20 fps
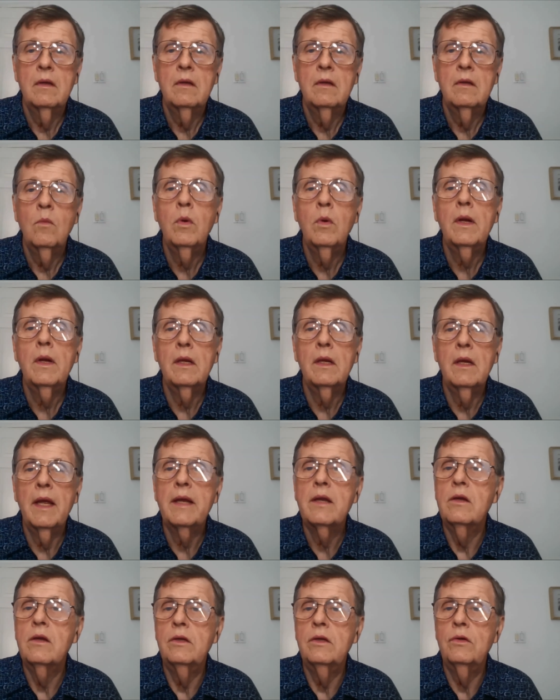What I'd
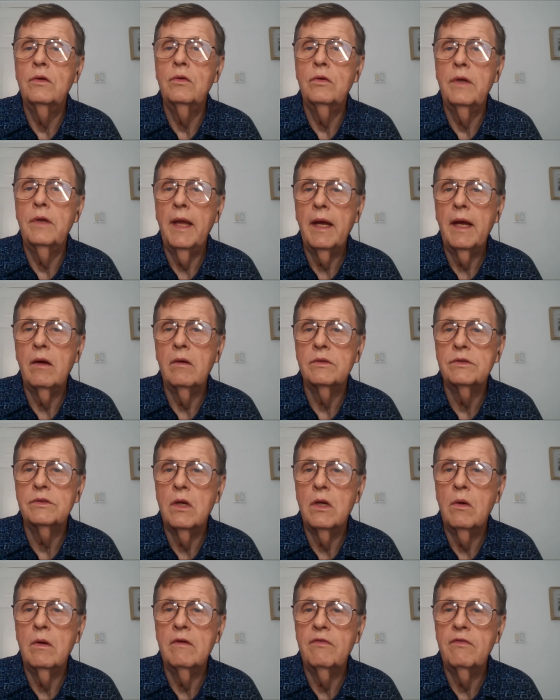like you to do now is
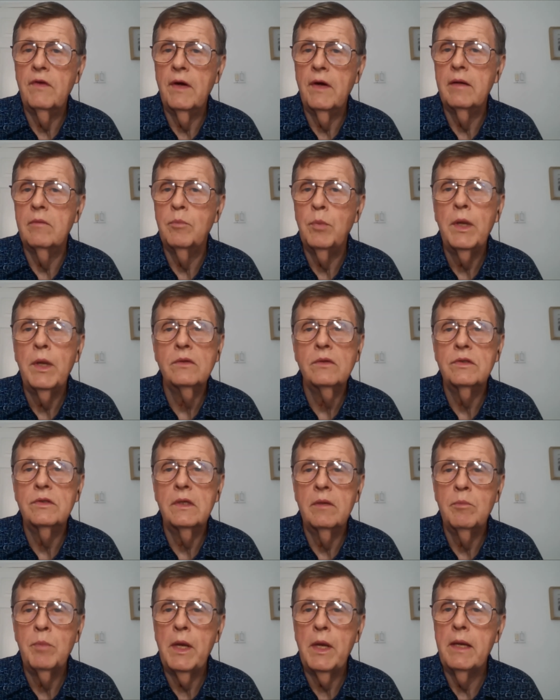go and find pencil
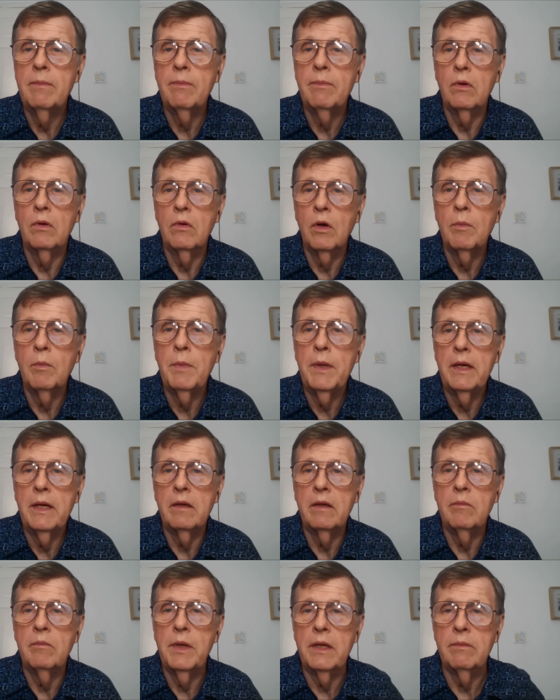and paper or pen
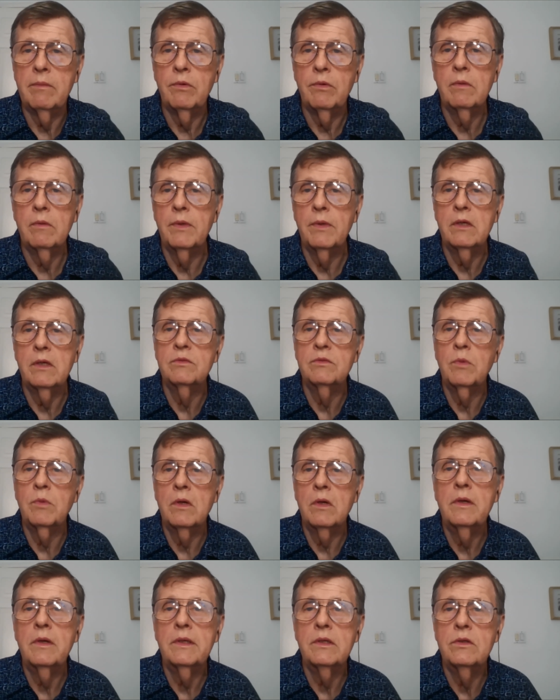and paper because we're
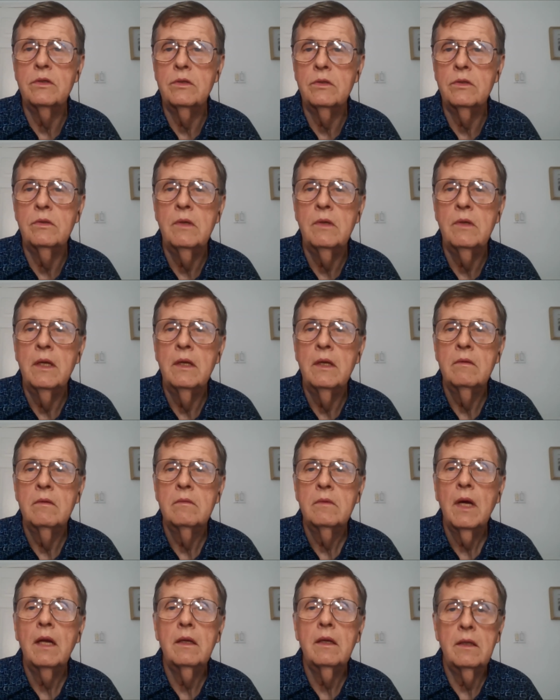going to do
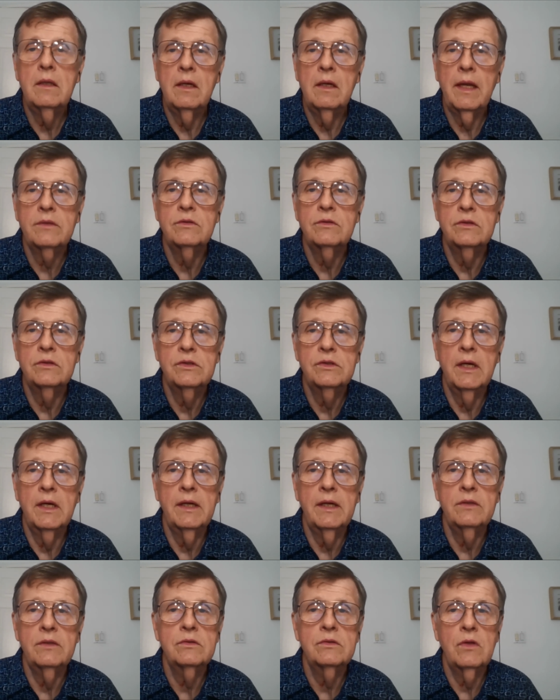a little
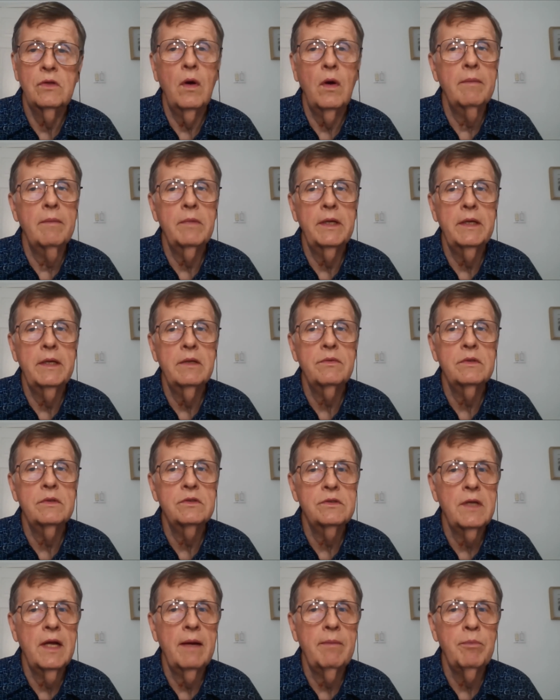exercise. So I'm going to hit the
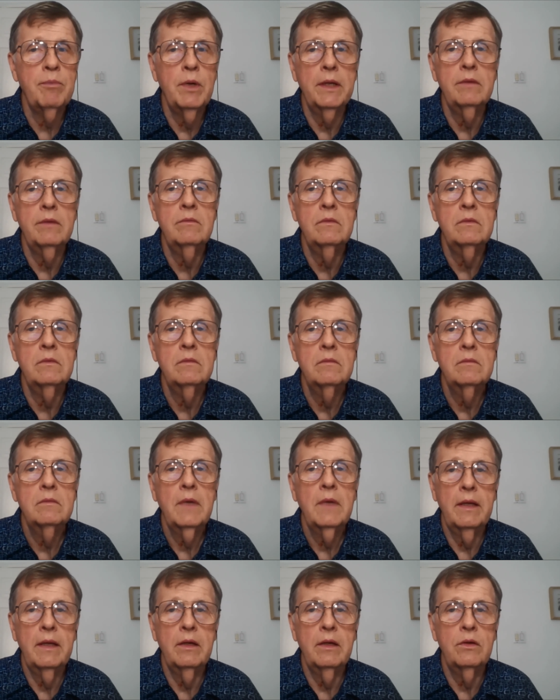stop button
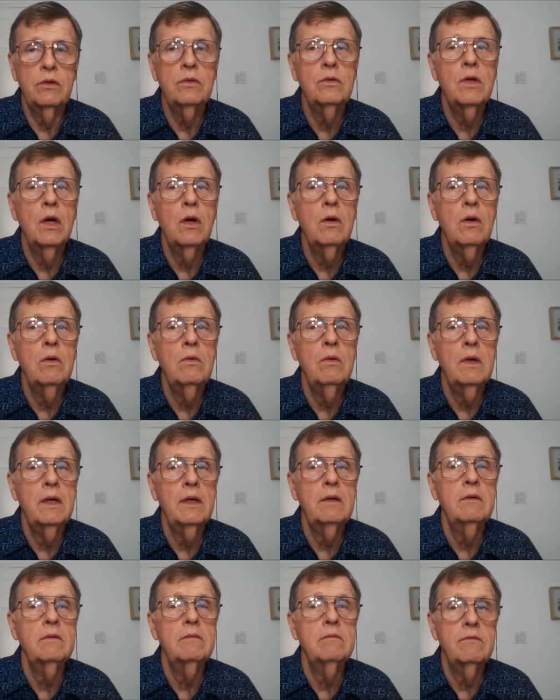and you
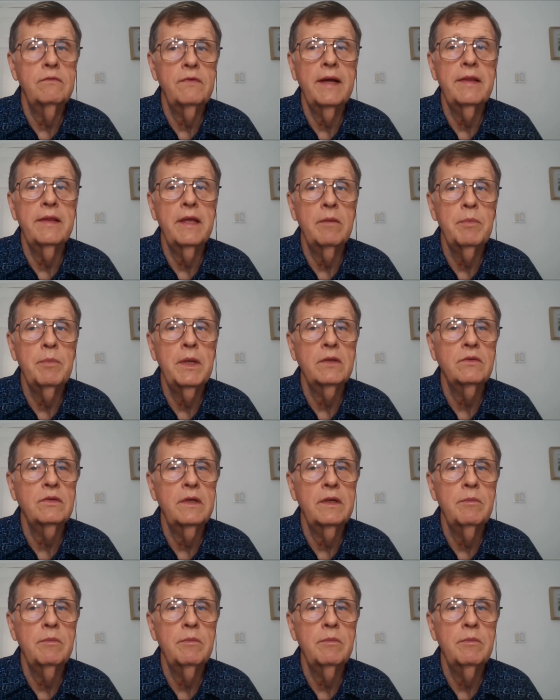go find that pencil and